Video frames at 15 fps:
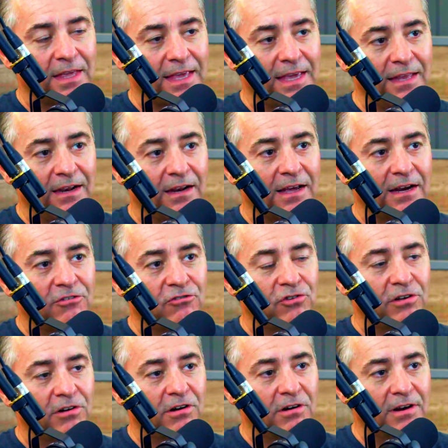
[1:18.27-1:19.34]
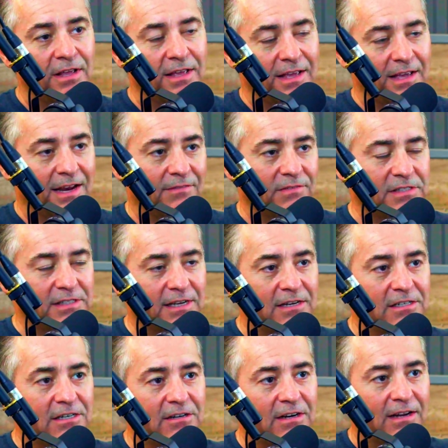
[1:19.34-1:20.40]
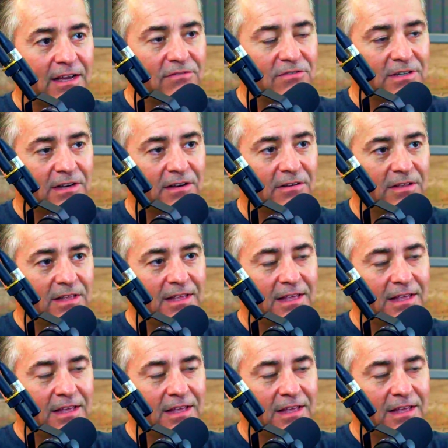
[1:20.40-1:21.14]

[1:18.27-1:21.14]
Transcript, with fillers: eat a lot of sugar, and have a sedentary lifestyle.